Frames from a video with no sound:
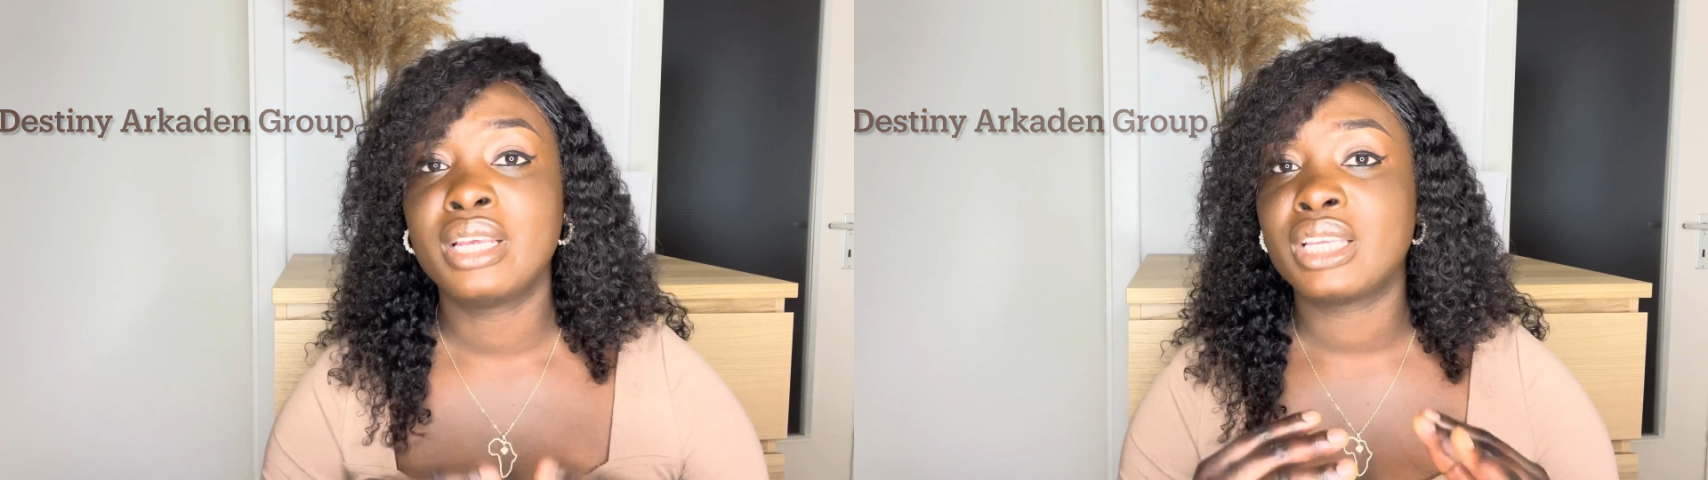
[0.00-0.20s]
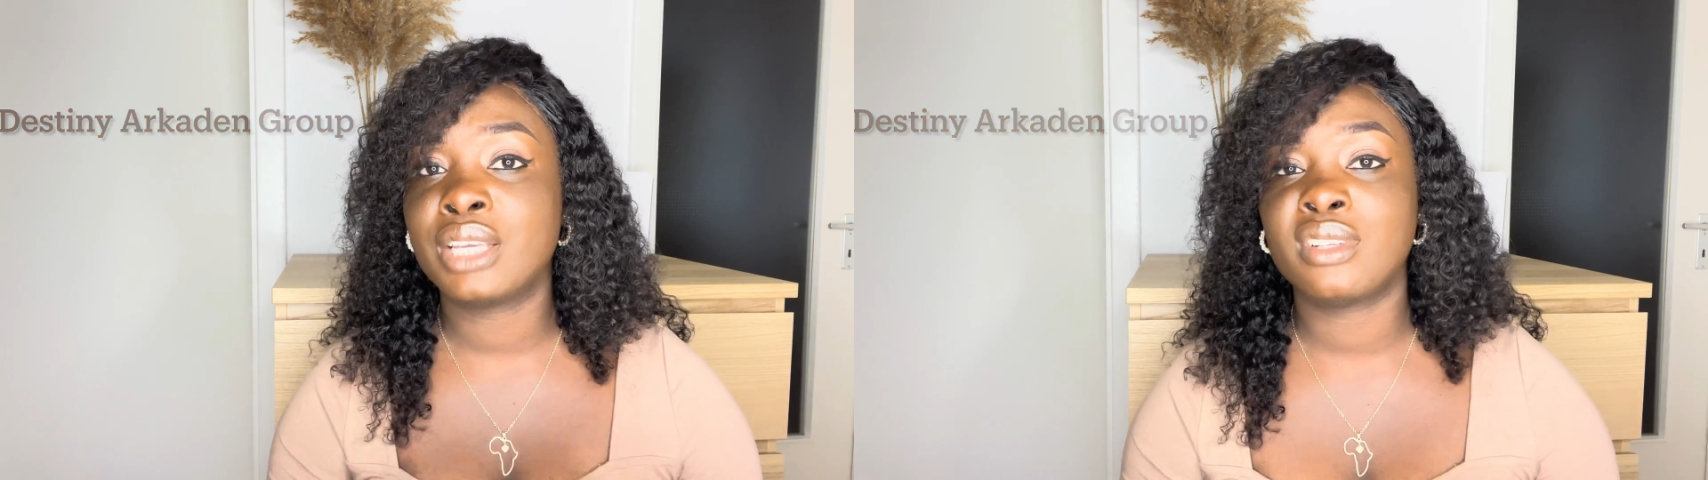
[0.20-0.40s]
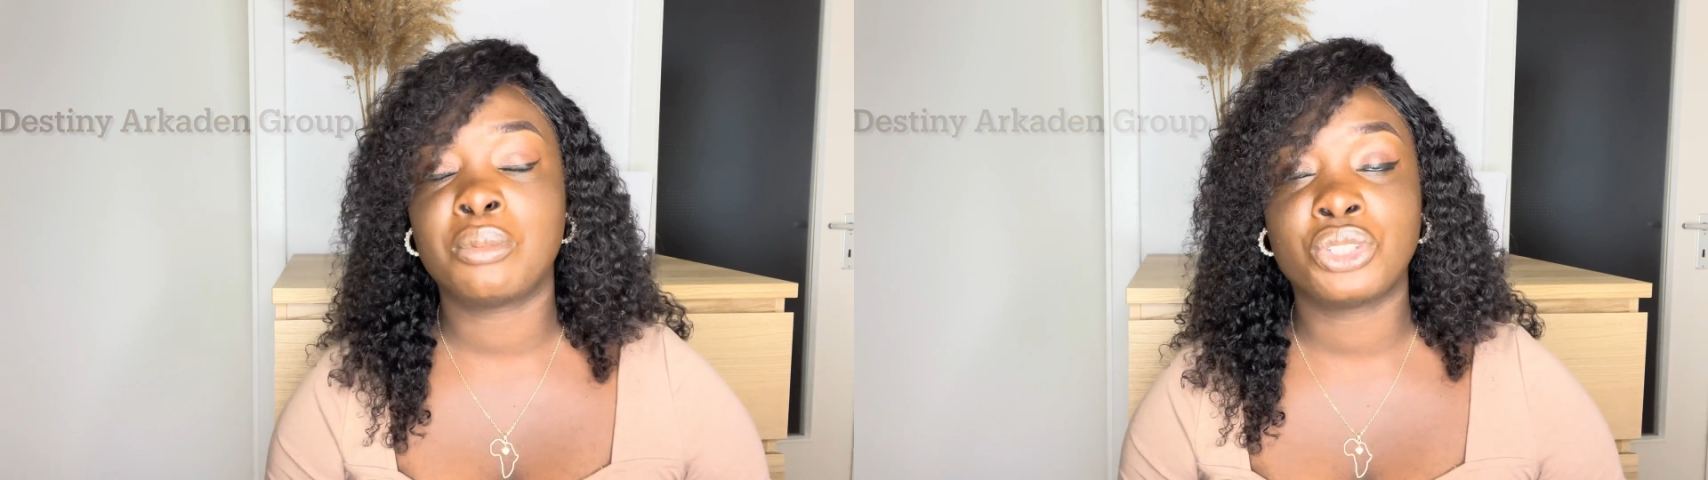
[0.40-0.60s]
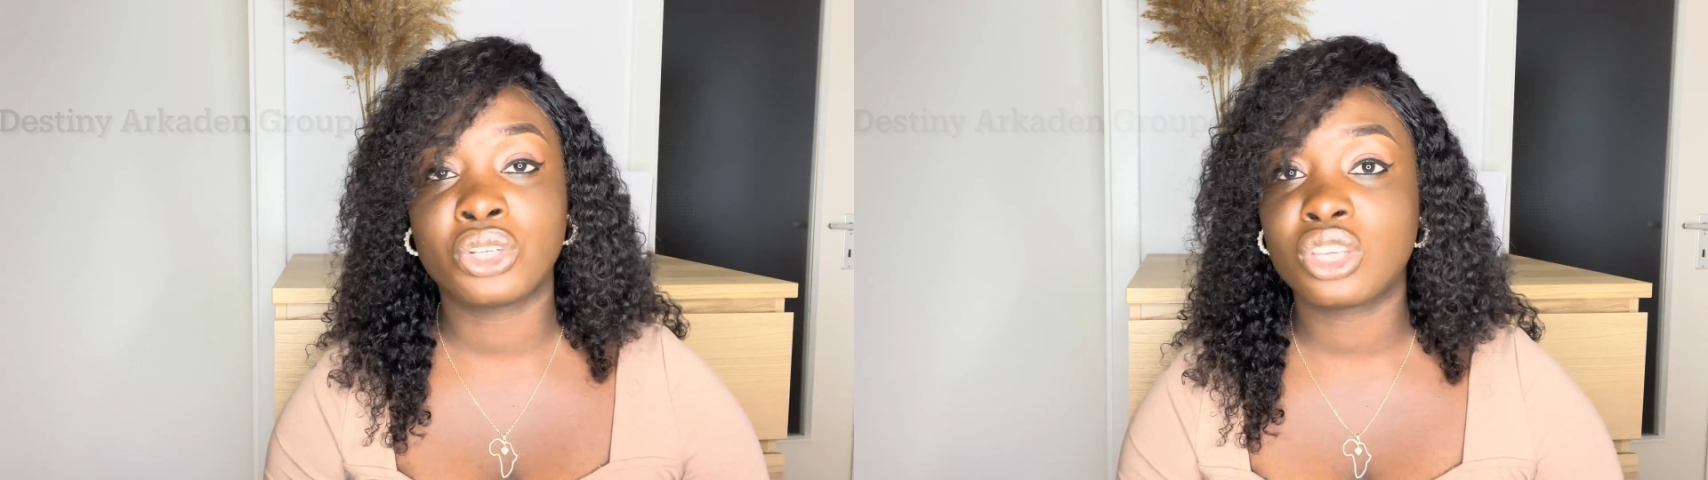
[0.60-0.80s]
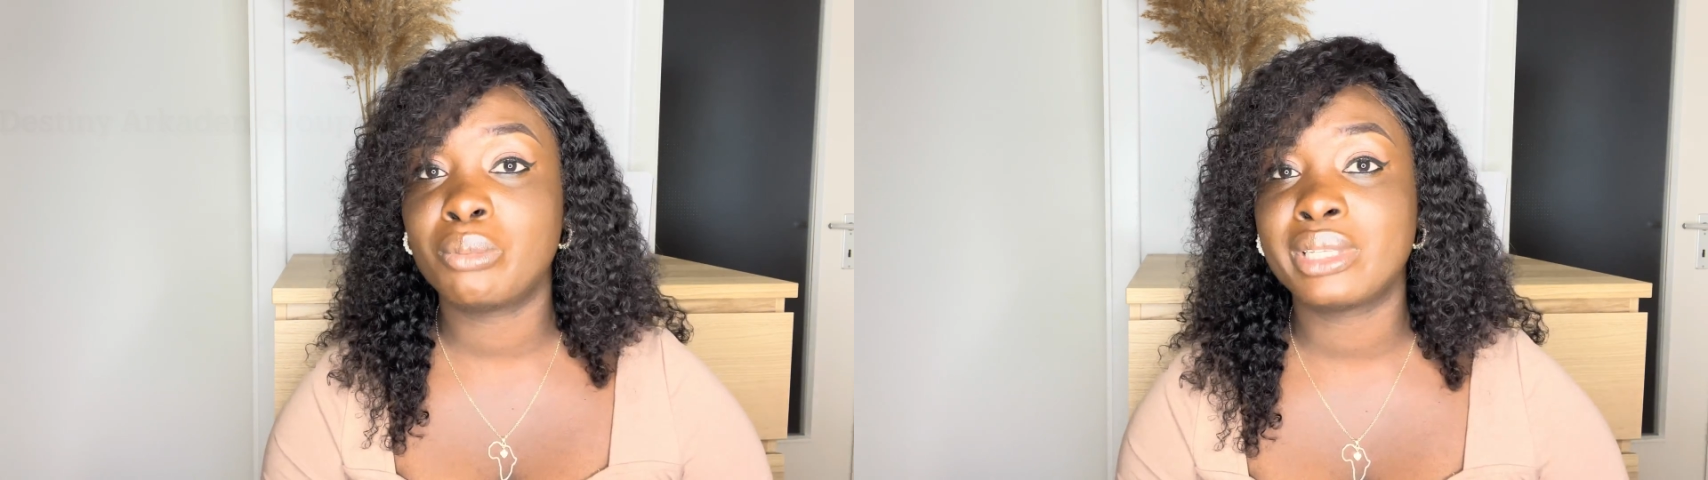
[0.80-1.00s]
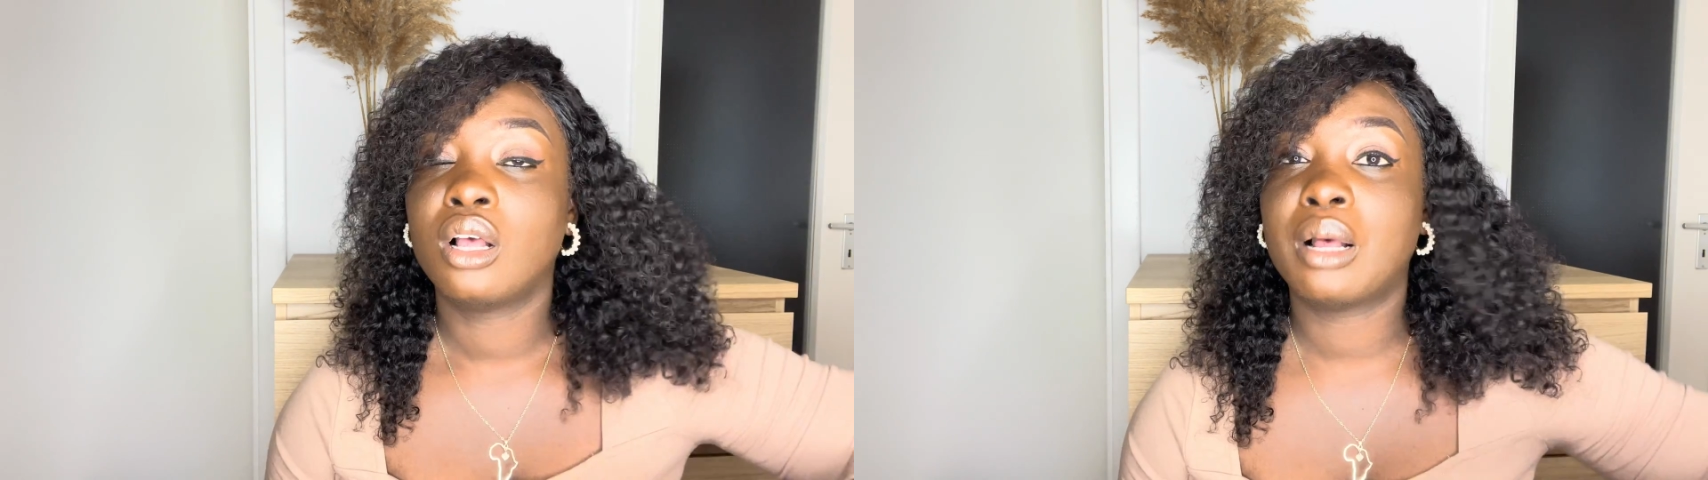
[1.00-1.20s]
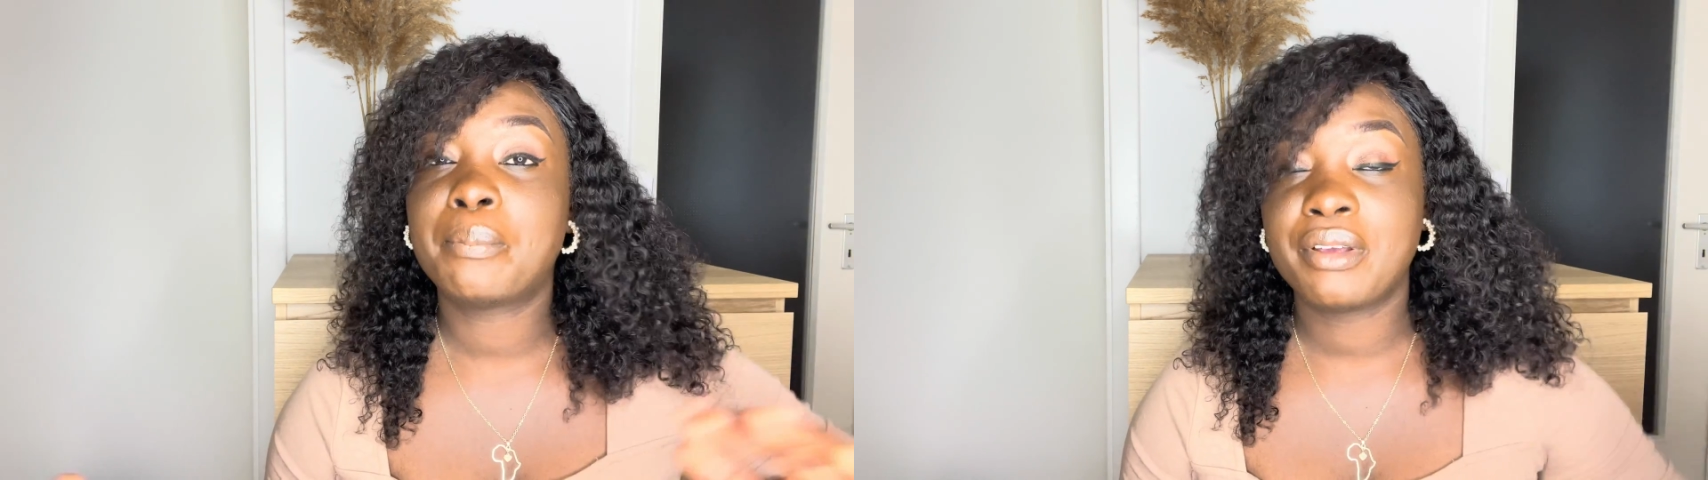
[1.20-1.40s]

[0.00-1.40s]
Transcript: give them a document, and